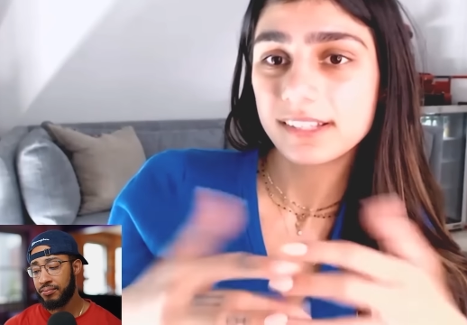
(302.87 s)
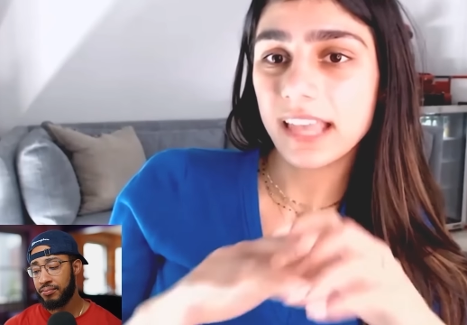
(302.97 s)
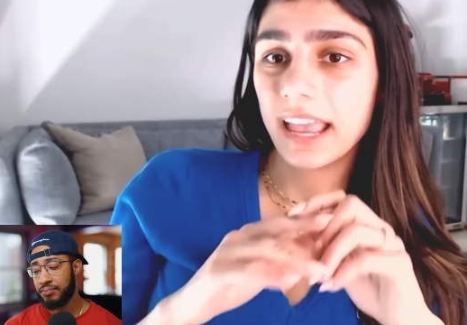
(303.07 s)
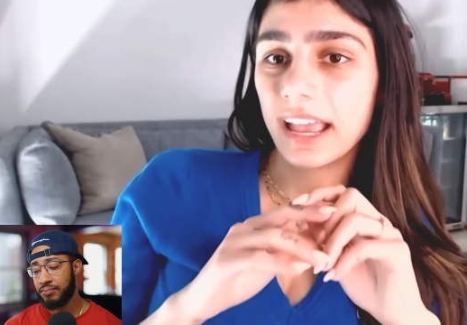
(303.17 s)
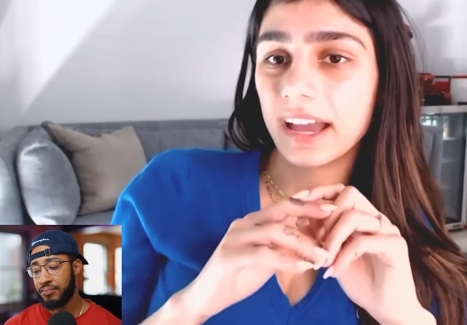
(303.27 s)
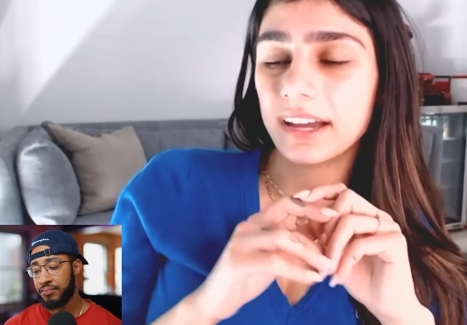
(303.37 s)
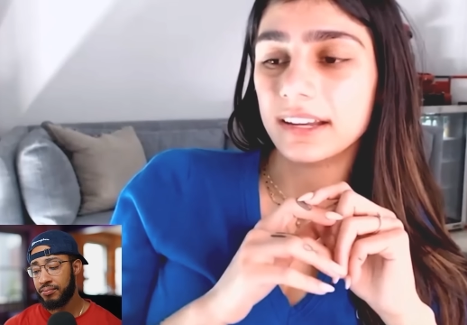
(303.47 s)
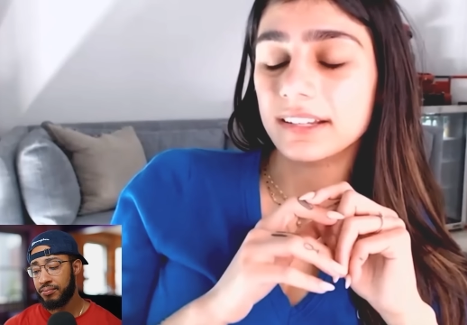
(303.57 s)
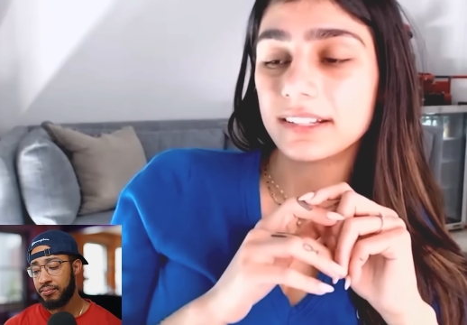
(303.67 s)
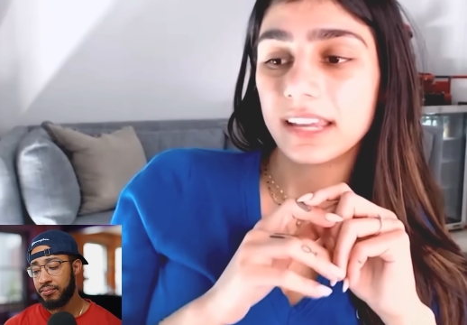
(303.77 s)

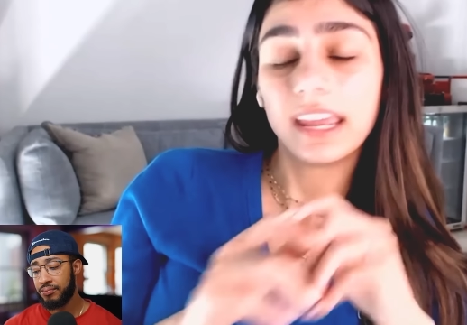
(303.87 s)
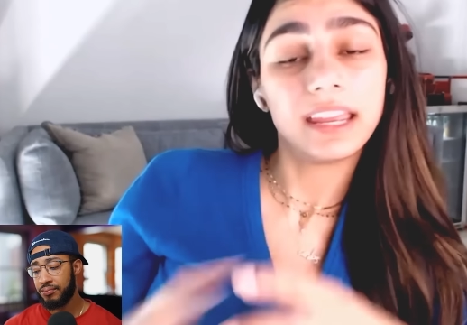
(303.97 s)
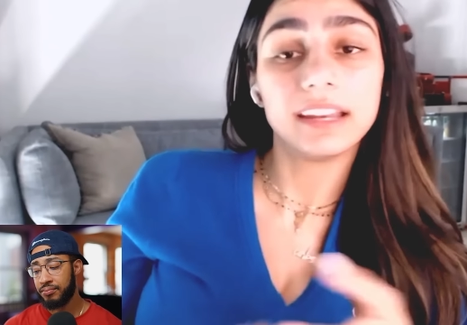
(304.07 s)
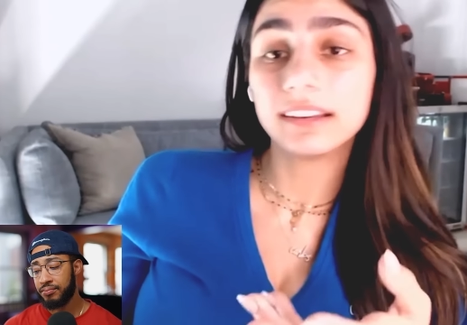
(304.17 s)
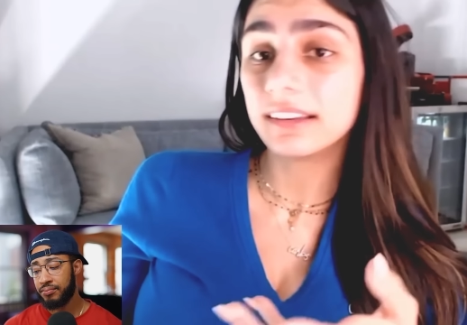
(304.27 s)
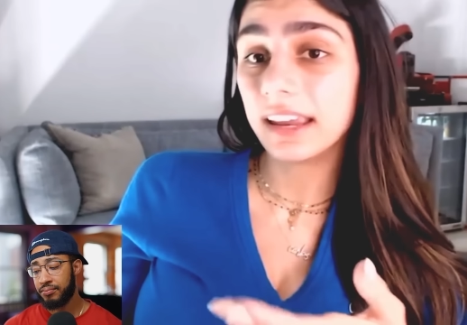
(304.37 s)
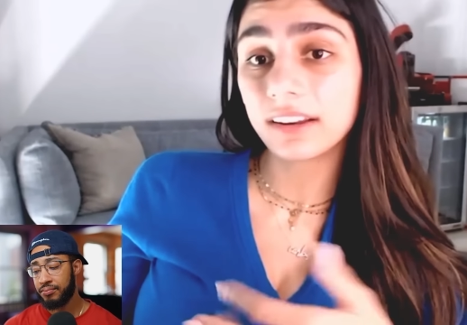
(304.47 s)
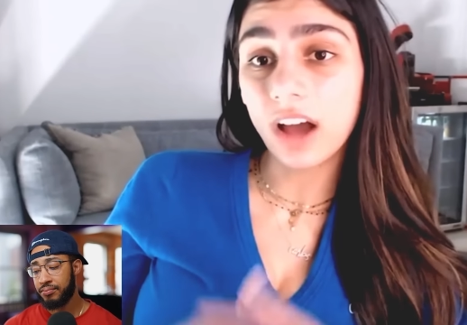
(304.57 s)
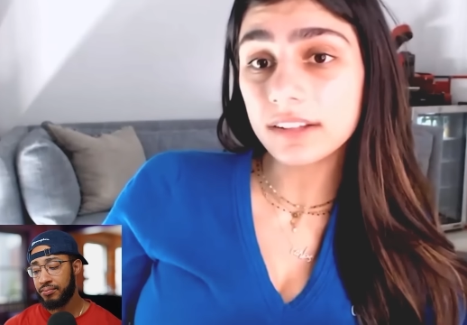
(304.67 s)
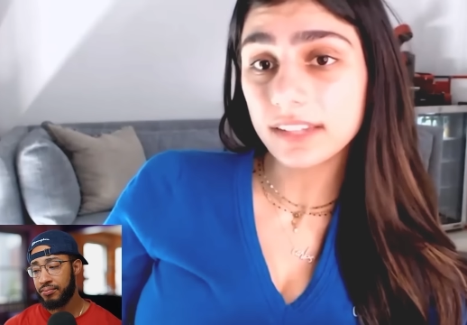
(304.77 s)
Speaker 1: and it it
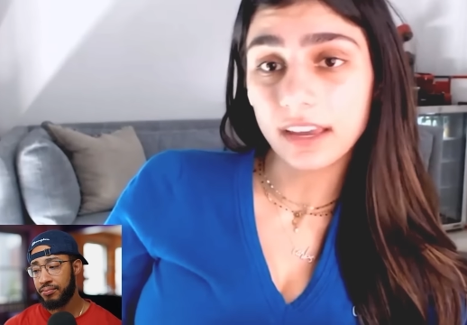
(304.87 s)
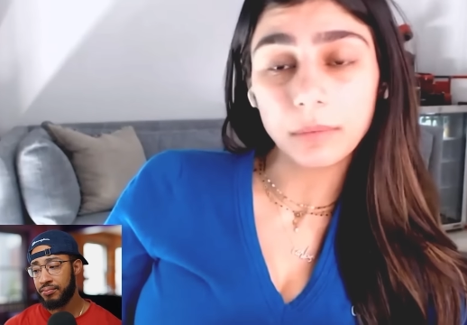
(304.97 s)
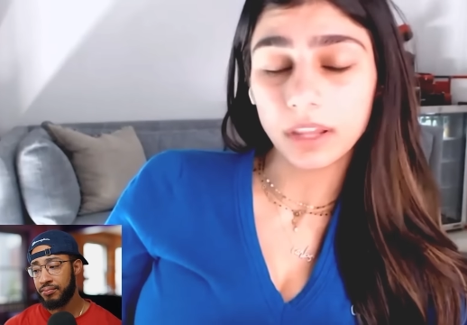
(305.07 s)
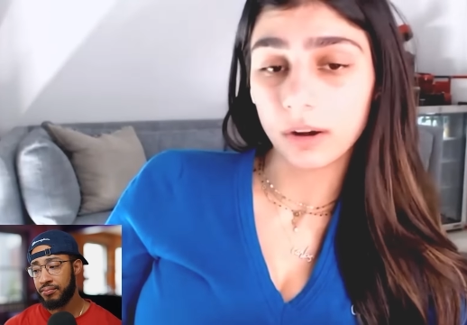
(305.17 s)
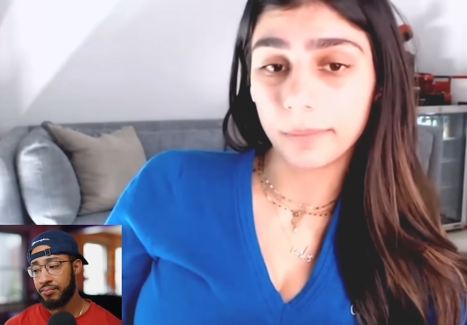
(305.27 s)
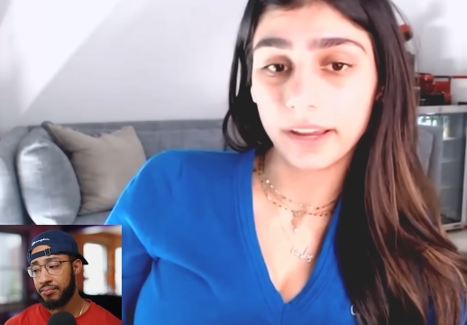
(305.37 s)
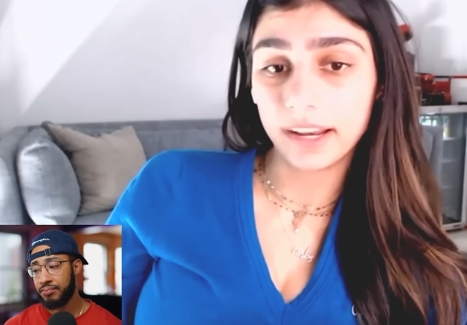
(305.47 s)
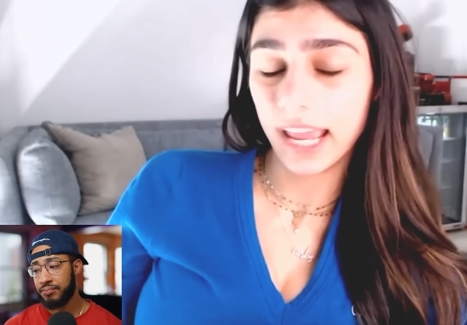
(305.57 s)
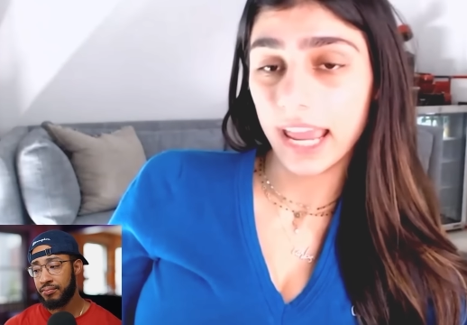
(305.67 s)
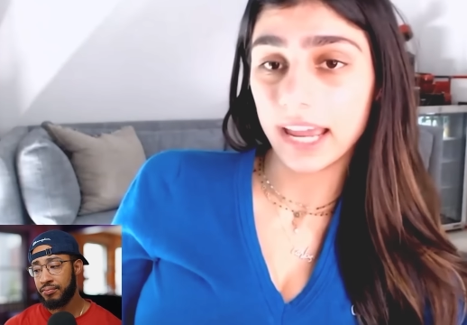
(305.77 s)
got to him a little bit,
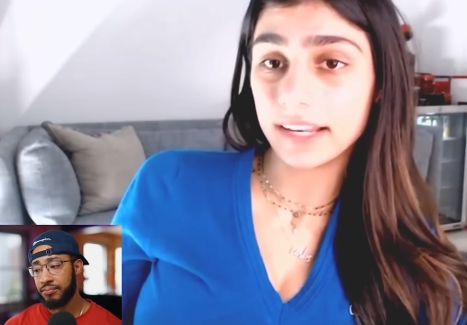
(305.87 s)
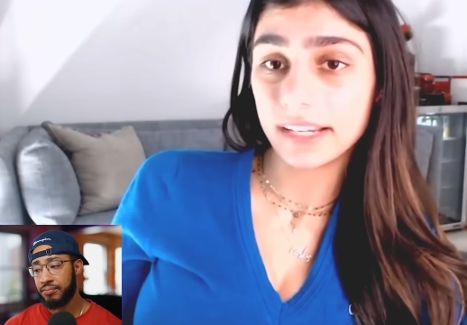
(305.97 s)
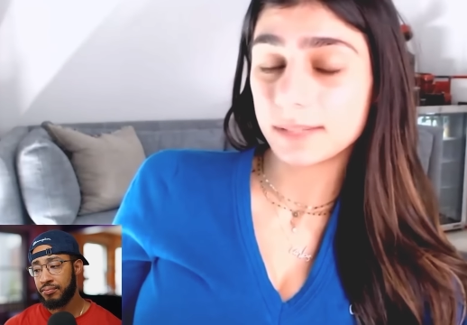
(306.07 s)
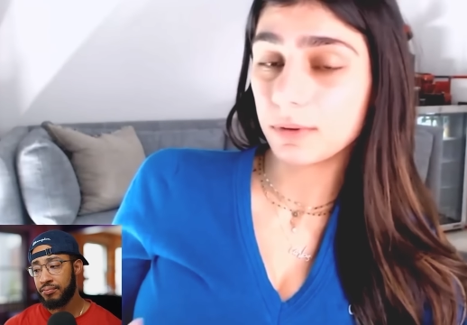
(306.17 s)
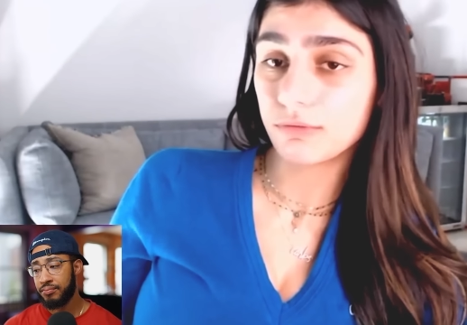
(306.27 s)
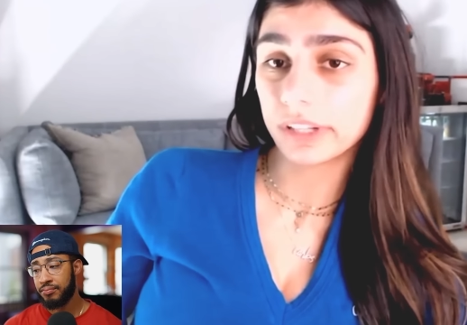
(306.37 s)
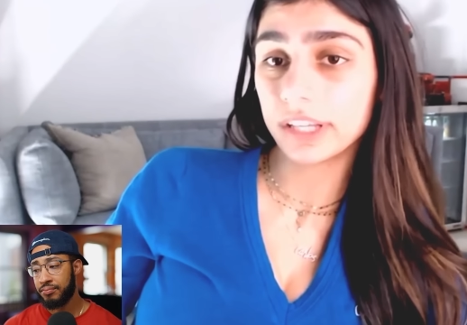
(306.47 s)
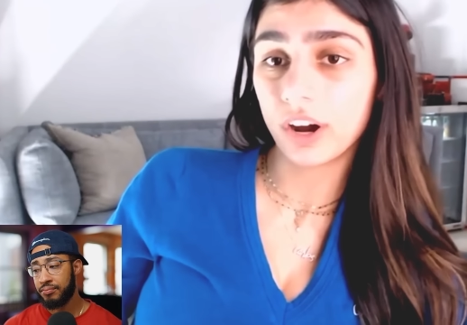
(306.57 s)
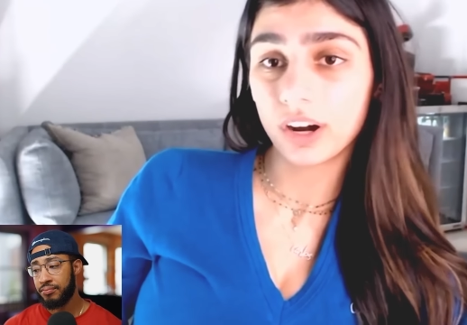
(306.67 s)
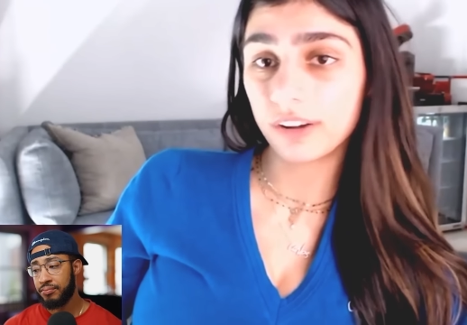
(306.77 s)
and it's been really
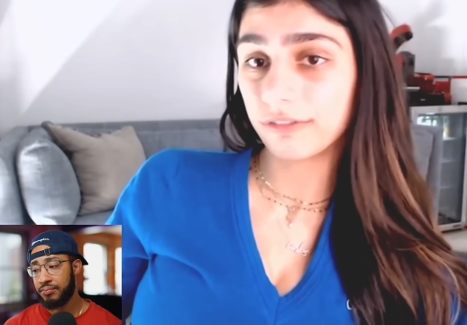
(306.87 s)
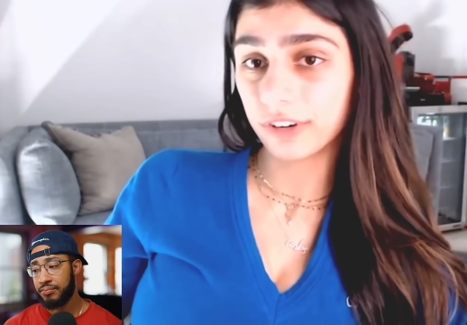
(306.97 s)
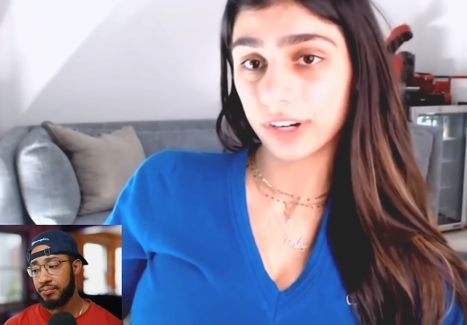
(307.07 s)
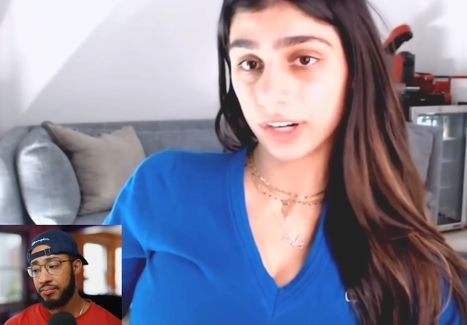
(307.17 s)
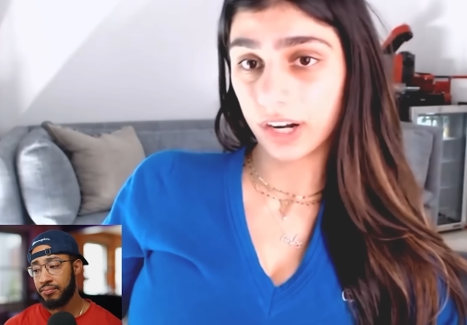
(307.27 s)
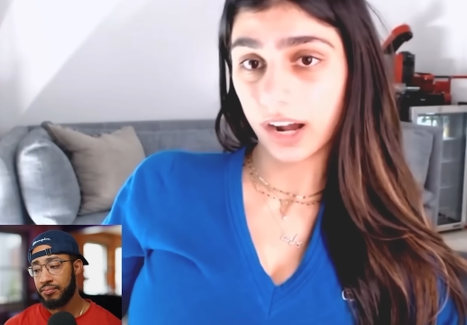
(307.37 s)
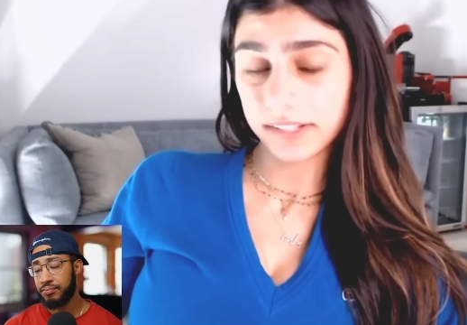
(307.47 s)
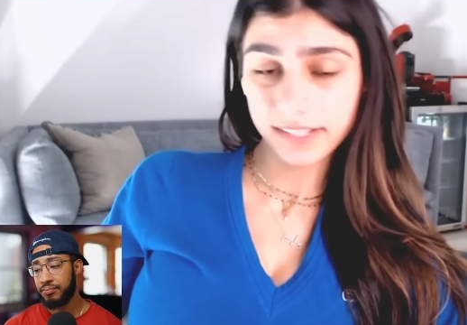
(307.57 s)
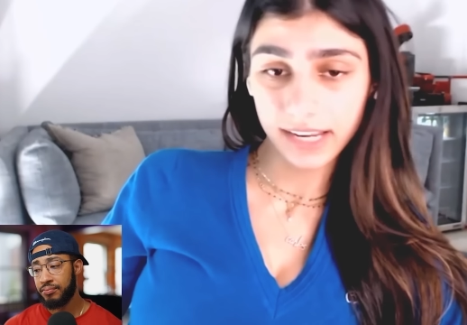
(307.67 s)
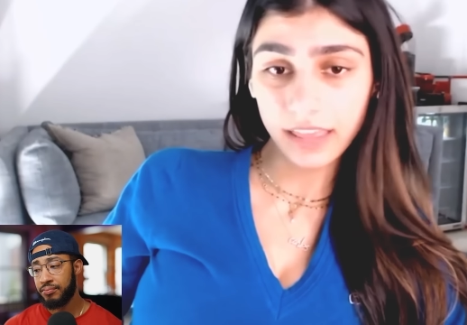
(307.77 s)
hard for us to
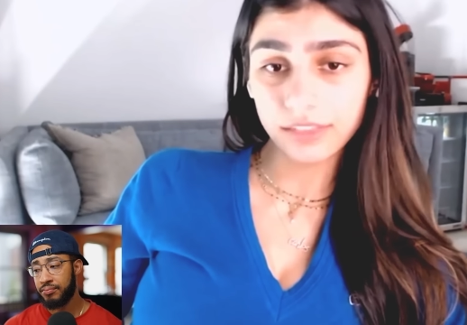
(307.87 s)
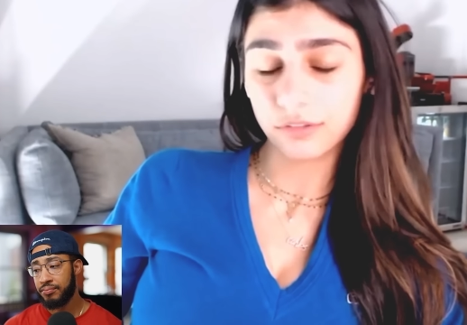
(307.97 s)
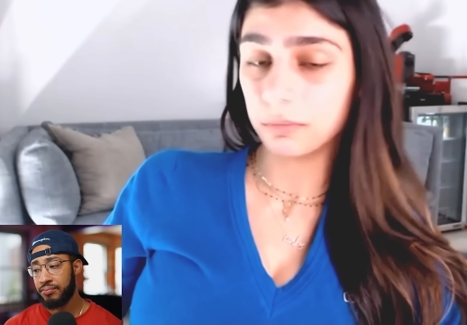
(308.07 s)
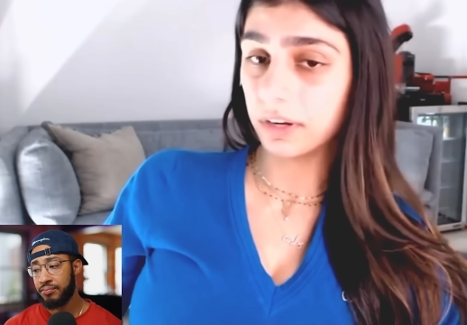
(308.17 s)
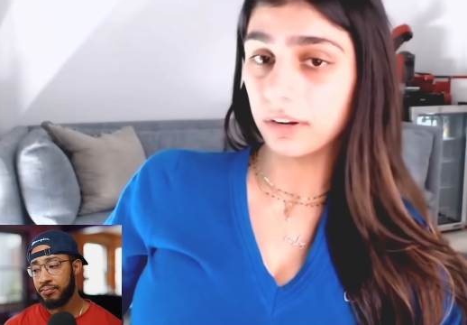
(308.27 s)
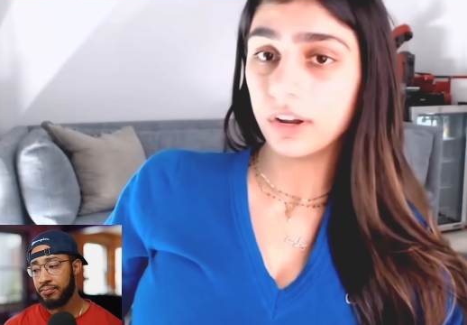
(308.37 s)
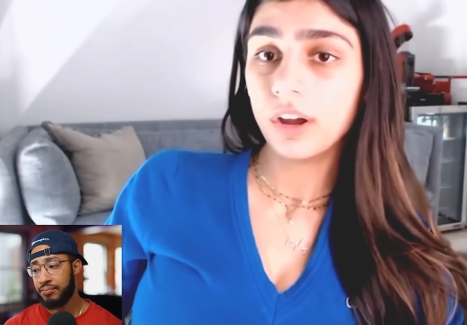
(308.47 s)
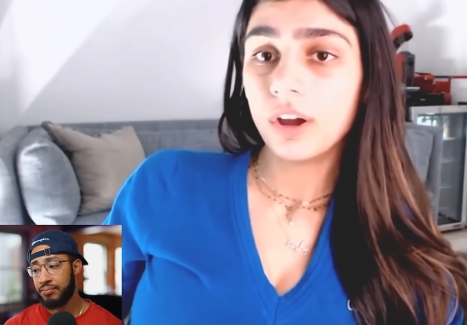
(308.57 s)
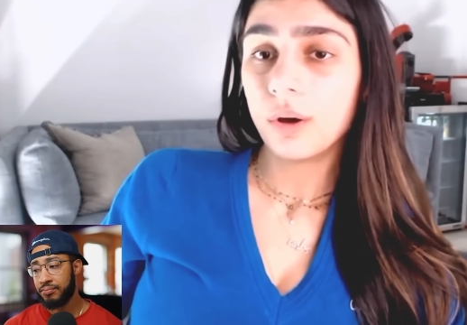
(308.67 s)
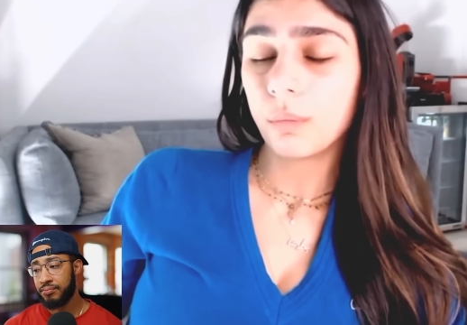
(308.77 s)
get through. But
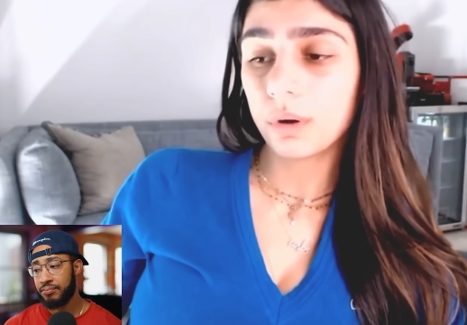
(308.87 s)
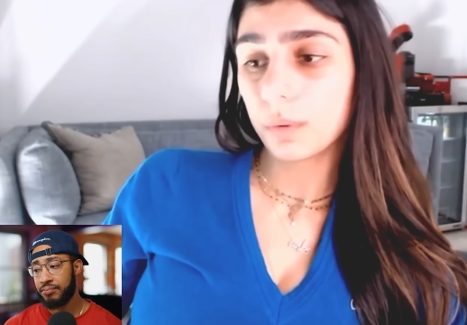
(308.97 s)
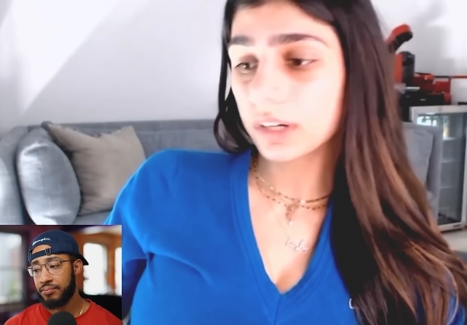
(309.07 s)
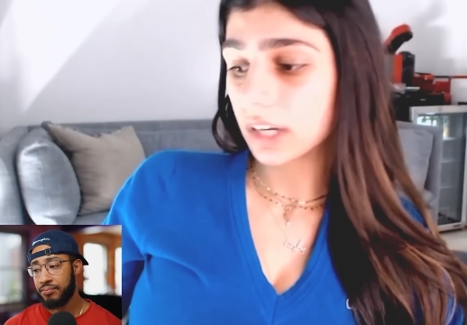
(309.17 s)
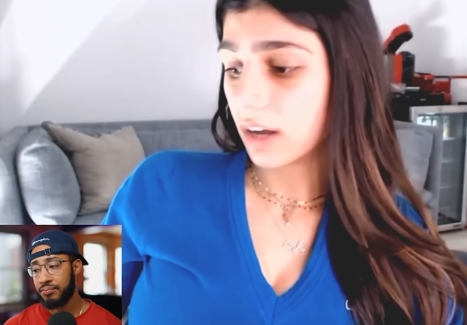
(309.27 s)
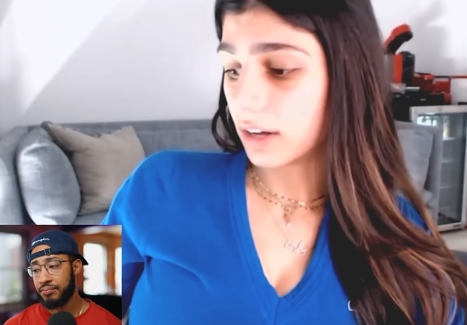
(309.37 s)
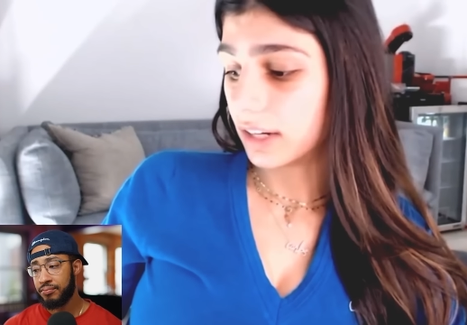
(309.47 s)
we're working on it.